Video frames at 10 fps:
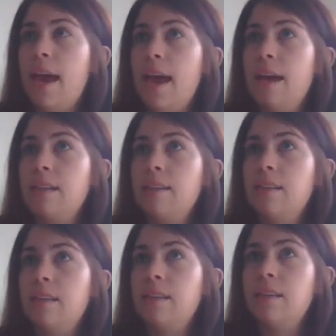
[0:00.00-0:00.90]

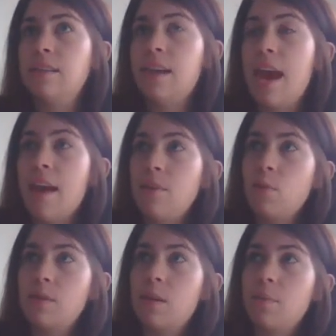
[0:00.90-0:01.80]
And to
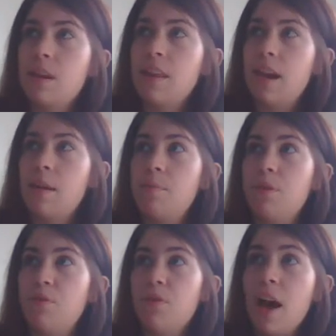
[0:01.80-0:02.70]
have it with somebody that
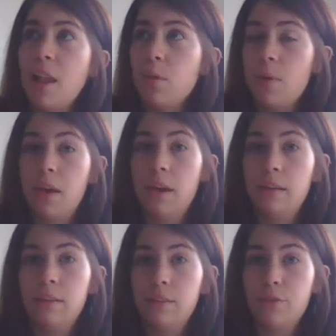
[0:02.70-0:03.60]
I've been
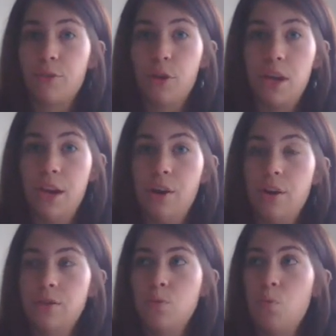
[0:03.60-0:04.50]
following for
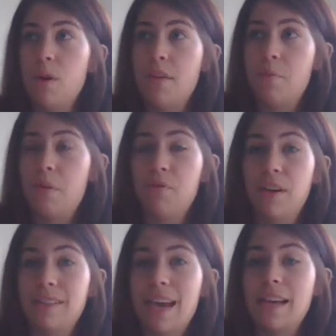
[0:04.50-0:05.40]
years would have
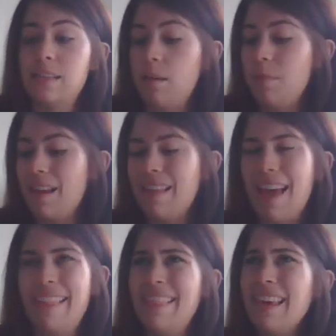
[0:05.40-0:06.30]
been fantastic. But I,
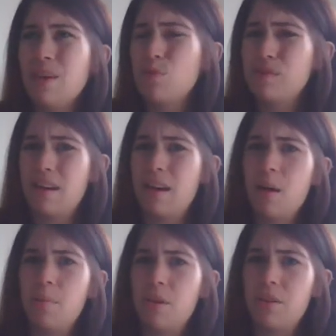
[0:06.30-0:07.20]
I think it was like
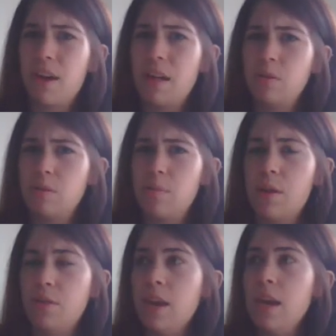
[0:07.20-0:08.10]
a couple hundred dollars a
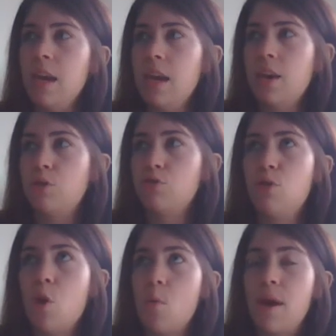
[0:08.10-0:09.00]
month, and
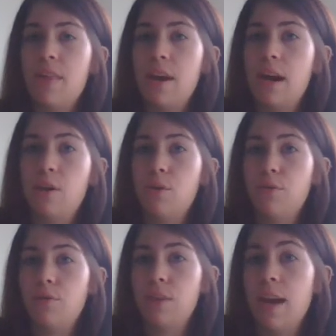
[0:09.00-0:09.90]
there's no way that I
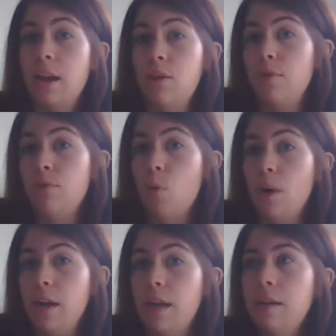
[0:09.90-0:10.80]
could have that I could
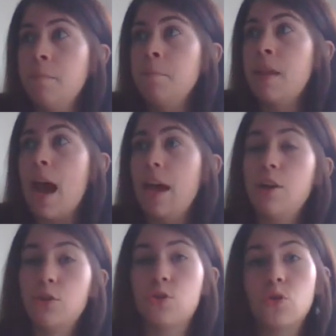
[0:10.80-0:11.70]
afford it.
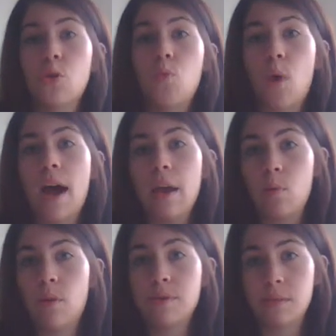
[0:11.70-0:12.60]
I understood
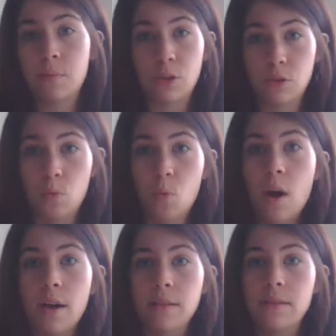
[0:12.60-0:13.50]
why it was as much as
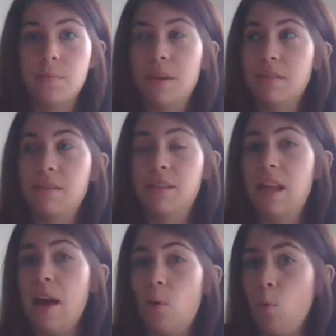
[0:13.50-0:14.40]
it was because
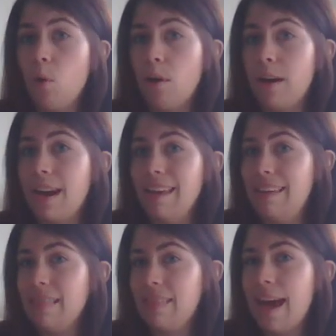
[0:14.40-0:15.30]
it's a lot of work, and
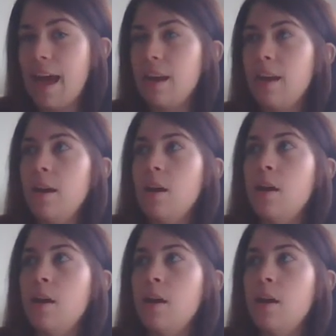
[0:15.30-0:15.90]
I get that.